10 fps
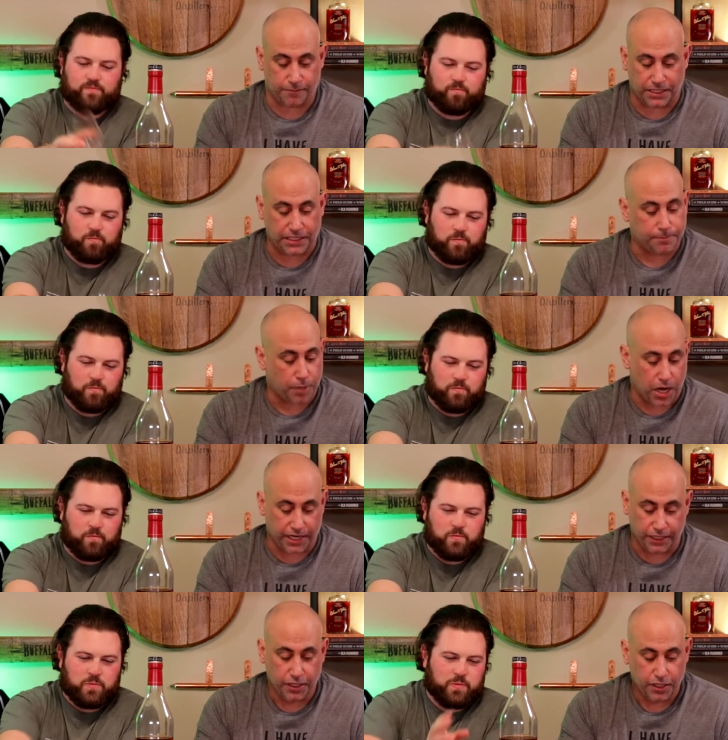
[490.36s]
Speaker 1: medium
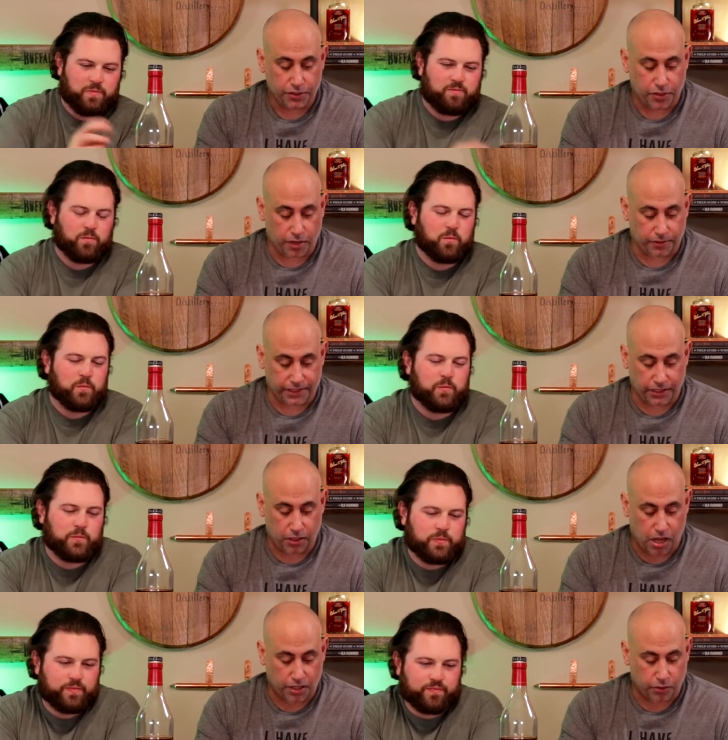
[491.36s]
body. Not really a
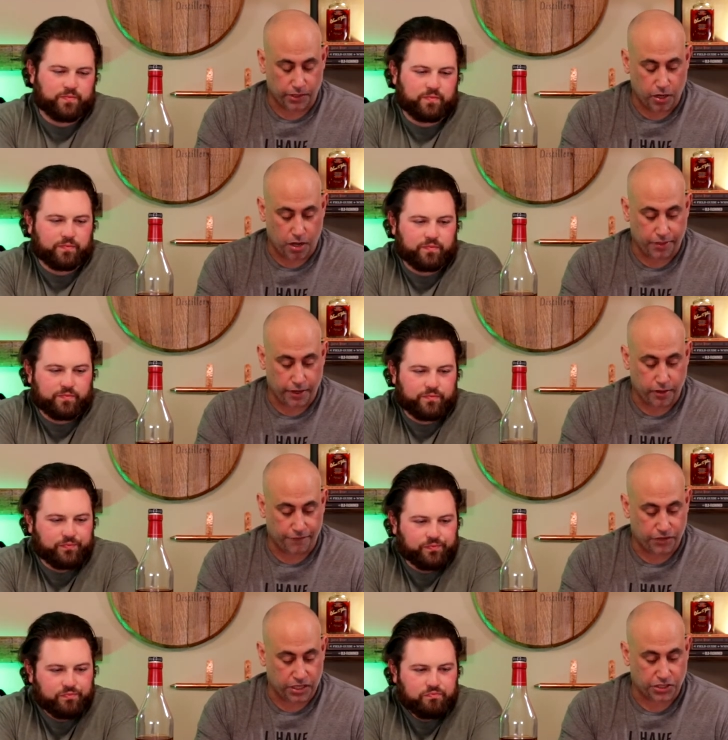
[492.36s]
lot going on there. The
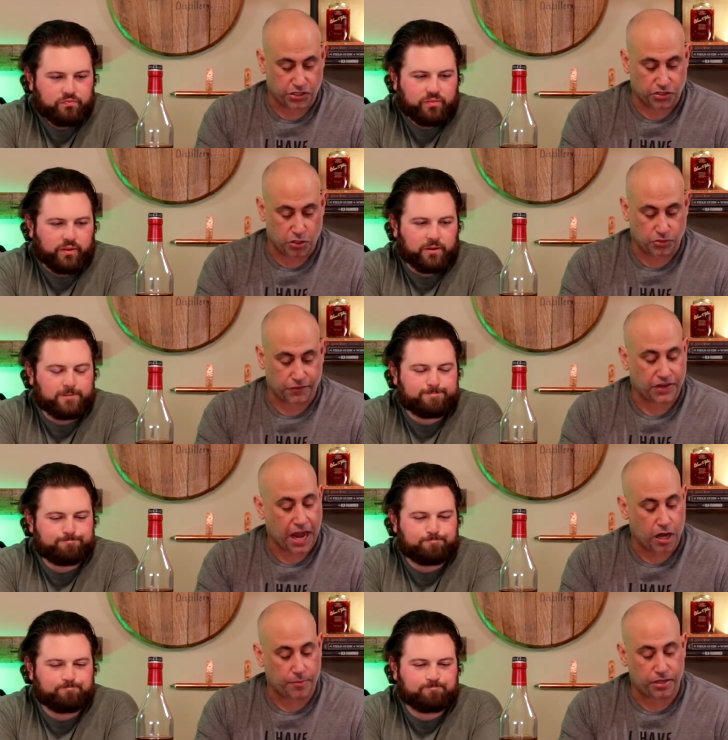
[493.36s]
finish is notes of
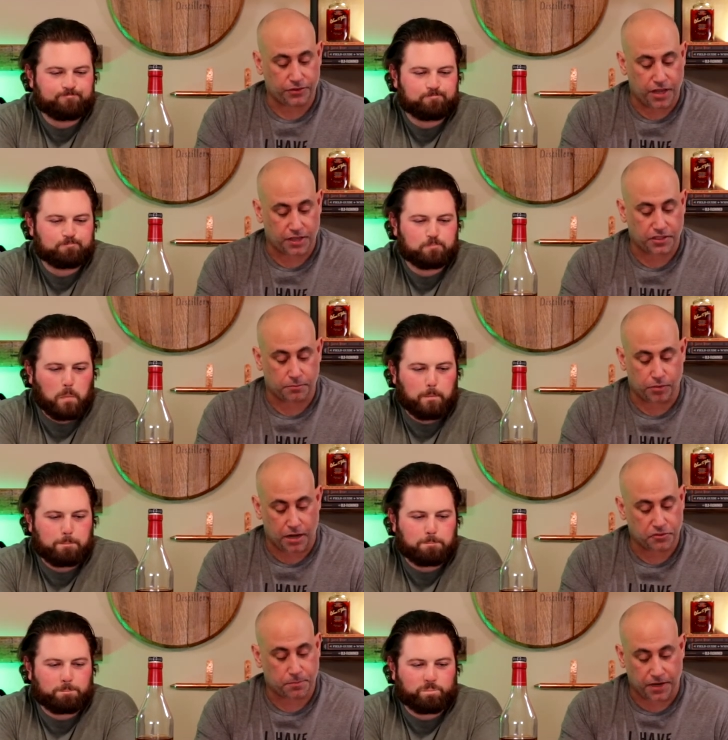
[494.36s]
caramel, nuts, and
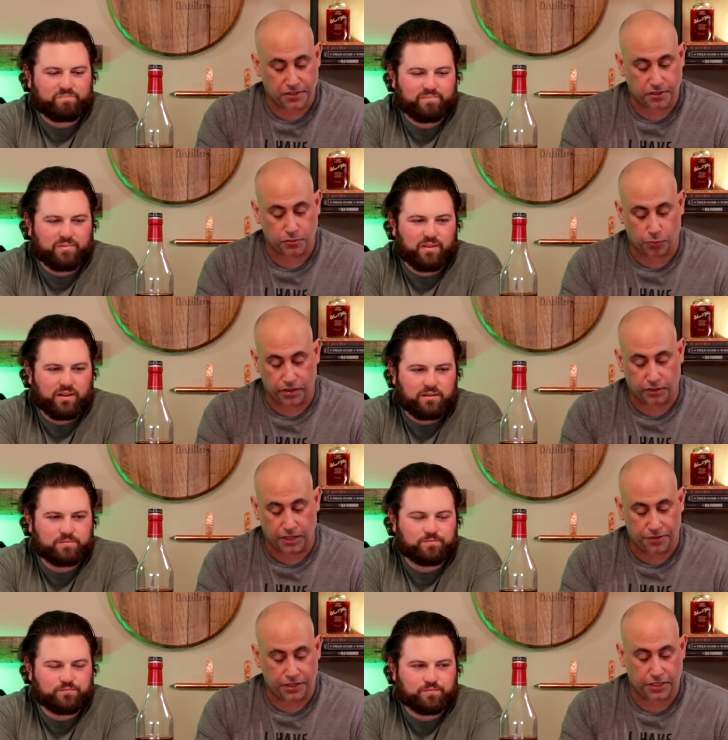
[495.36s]
brown spices with a
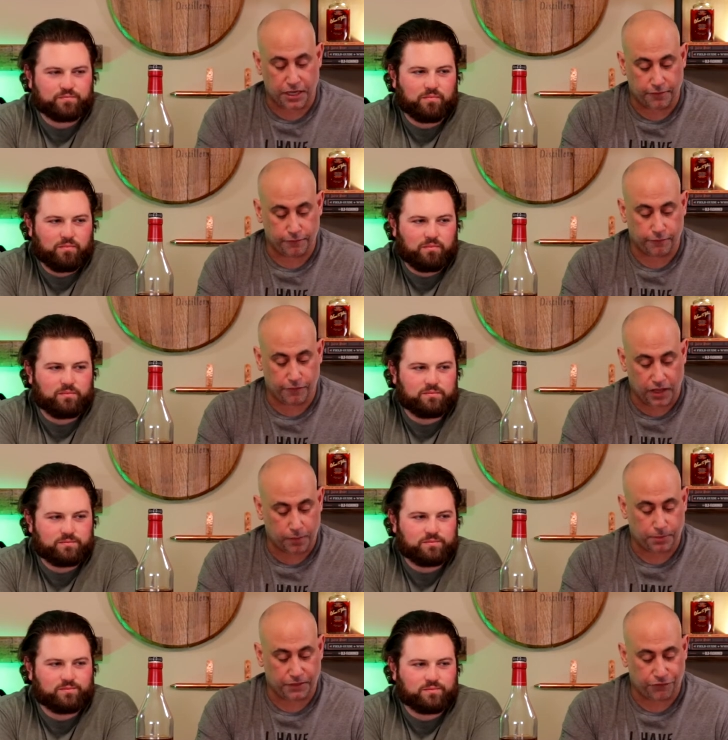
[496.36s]
lengthy and
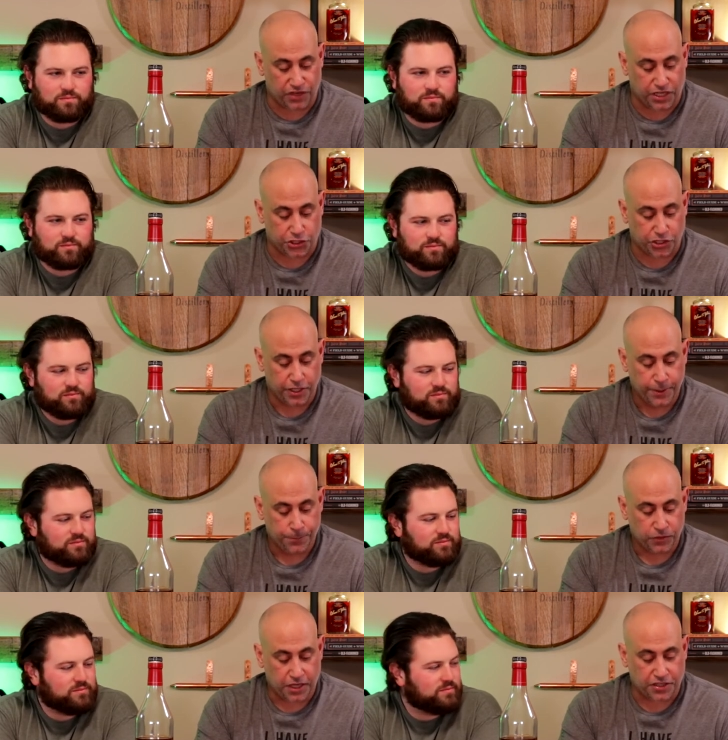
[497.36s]
enveloping finish.
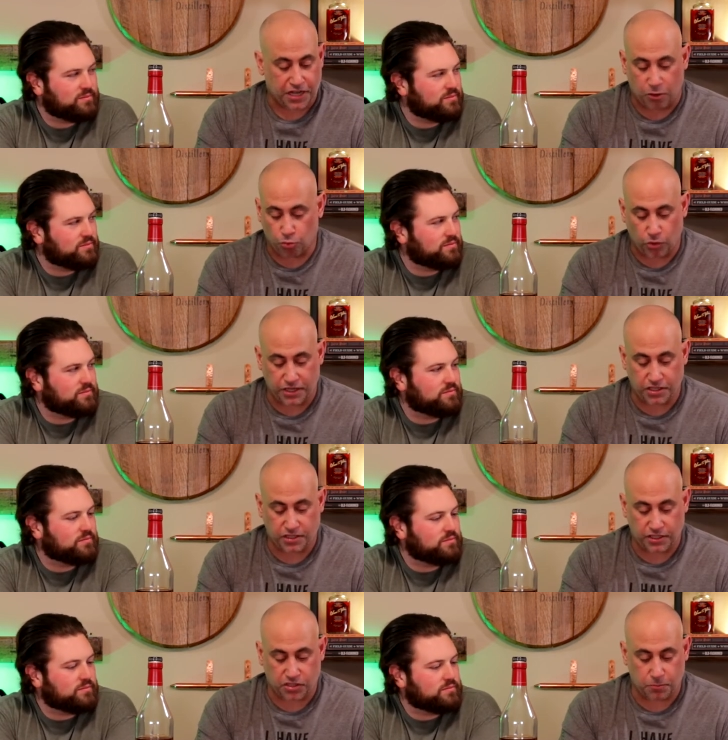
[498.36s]
It's an
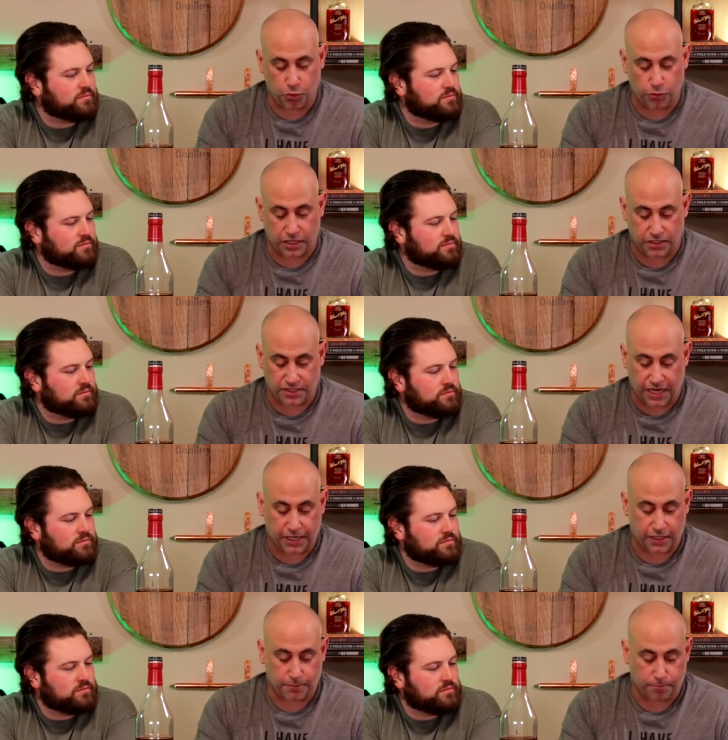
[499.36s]
outrageously smooth and
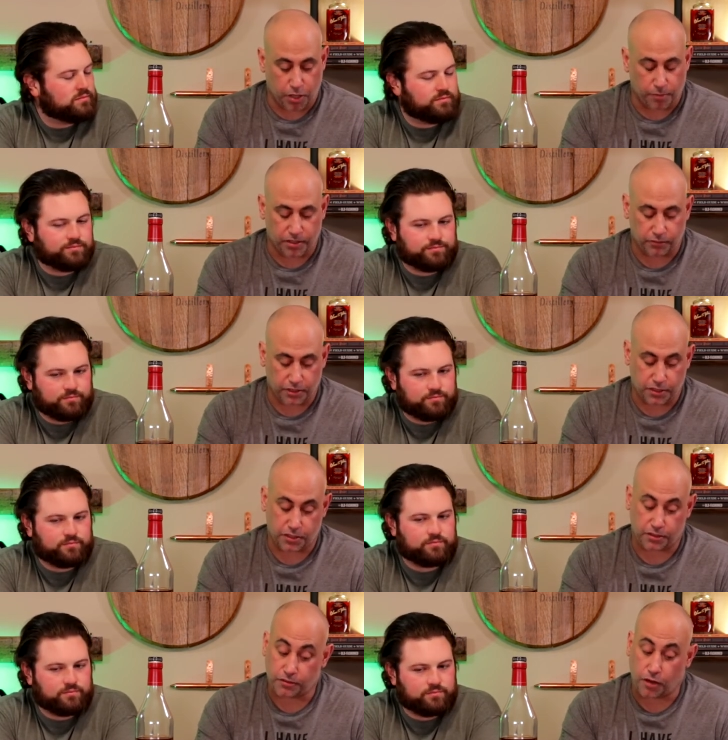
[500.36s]
decadent bourbon. This
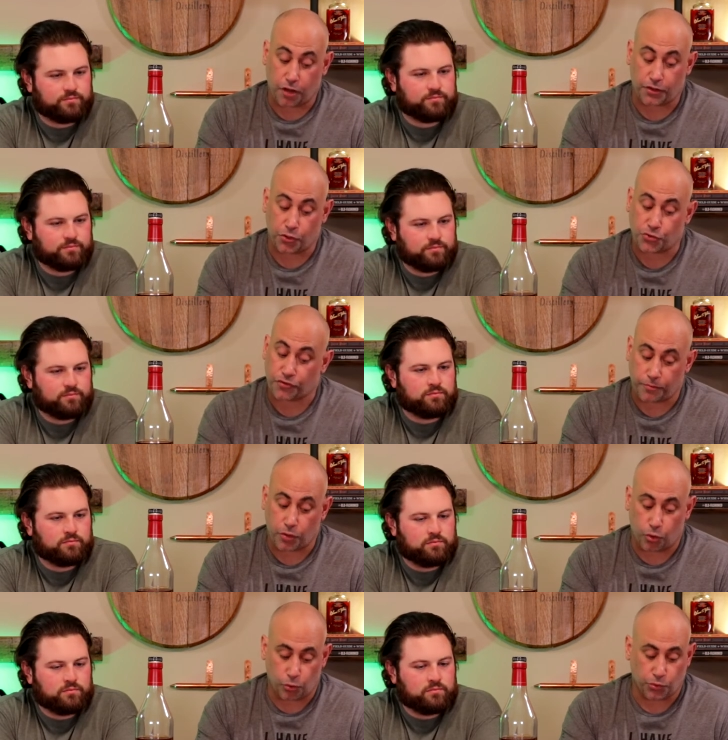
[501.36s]
is all the notes are from
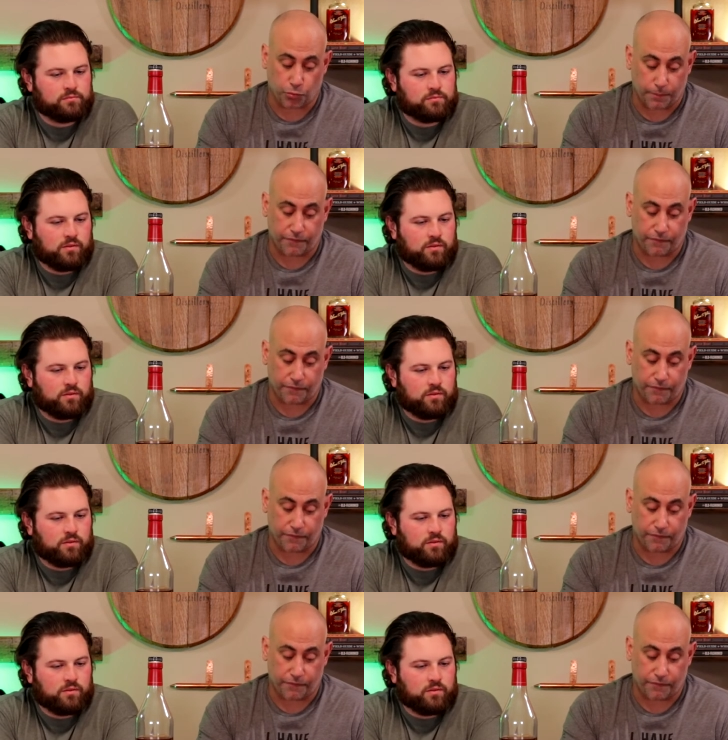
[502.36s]
old Rip